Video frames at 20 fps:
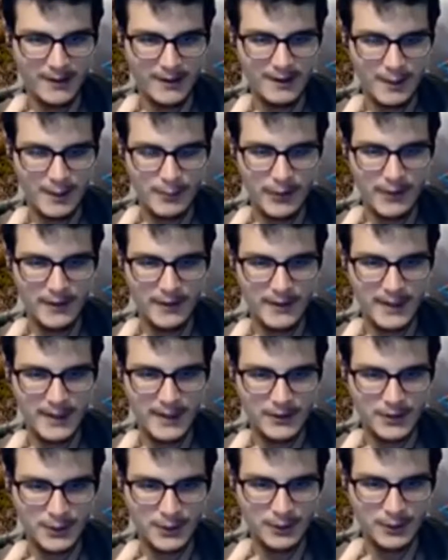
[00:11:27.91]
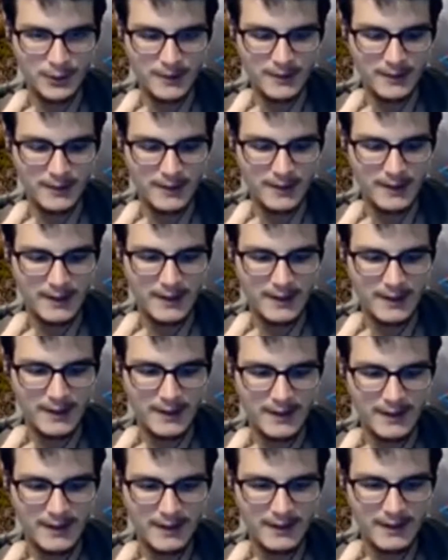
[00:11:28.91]
I put on the energy one,
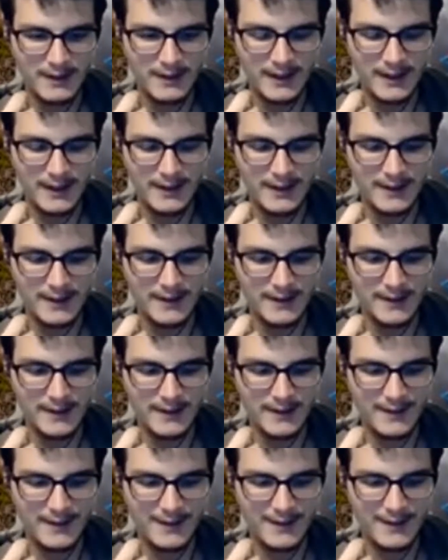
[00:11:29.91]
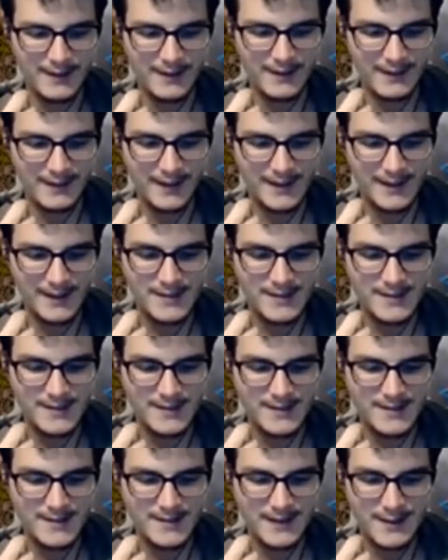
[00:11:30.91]
and
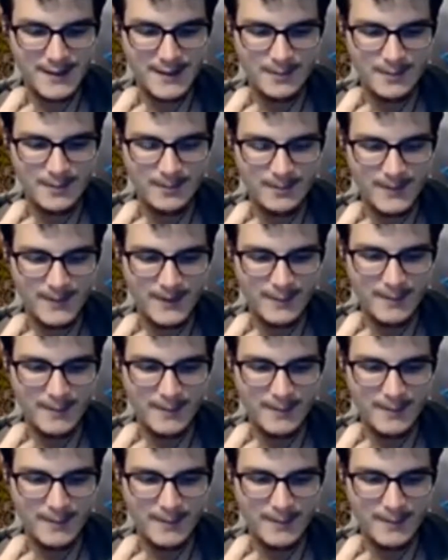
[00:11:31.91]
that's it.